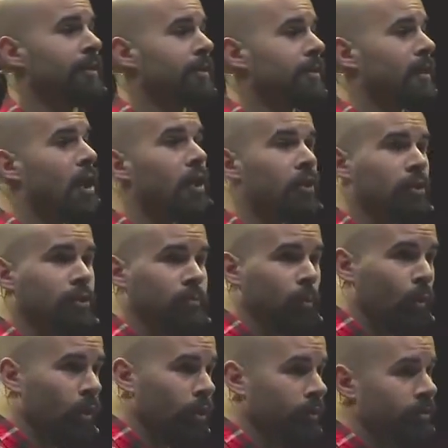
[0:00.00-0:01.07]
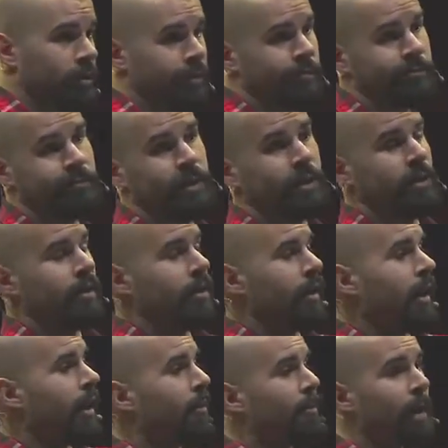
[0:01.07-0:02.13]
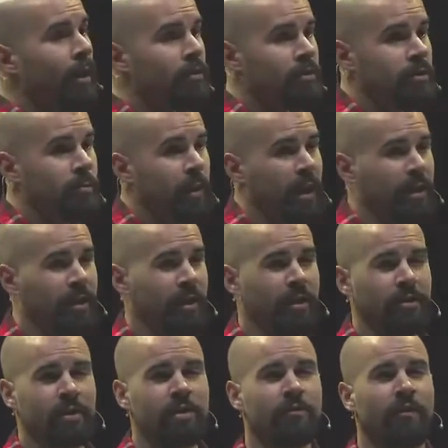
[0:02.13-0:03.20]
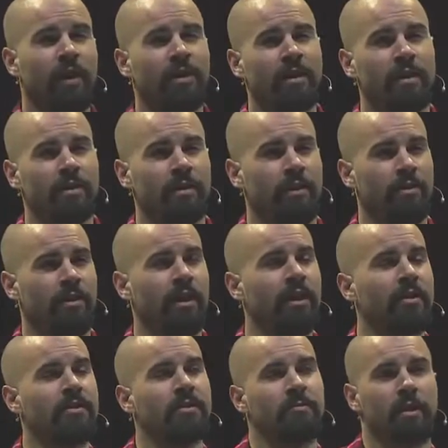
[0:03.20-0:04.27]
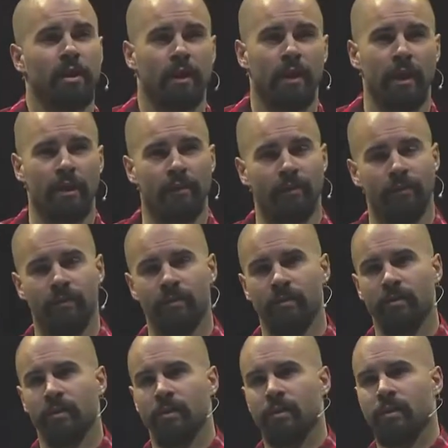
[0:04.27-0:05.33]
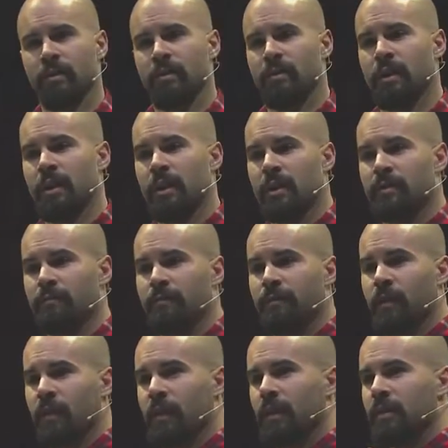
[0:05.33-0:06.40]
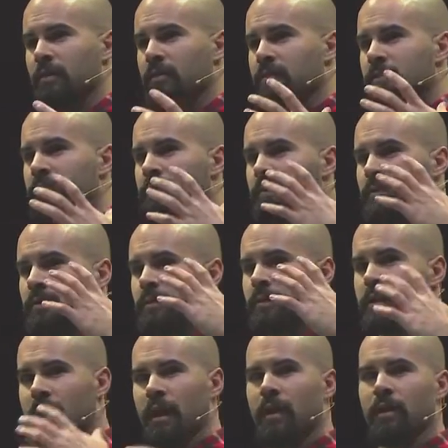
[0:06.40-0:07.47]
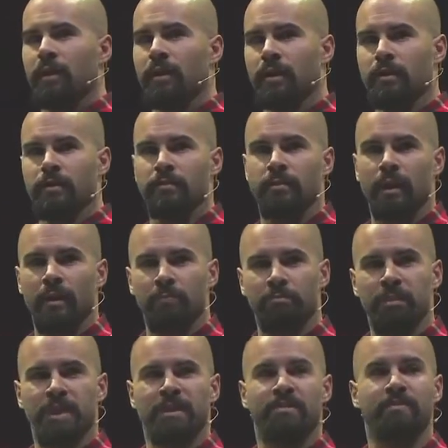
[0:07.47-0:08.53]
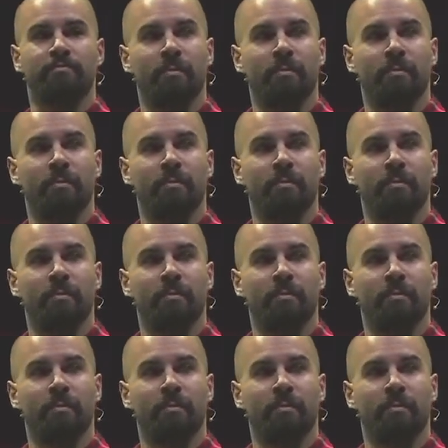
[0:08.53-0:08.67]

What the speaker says: logger sports and mountain biking, and just finding things in my life that I could find clarity and peace of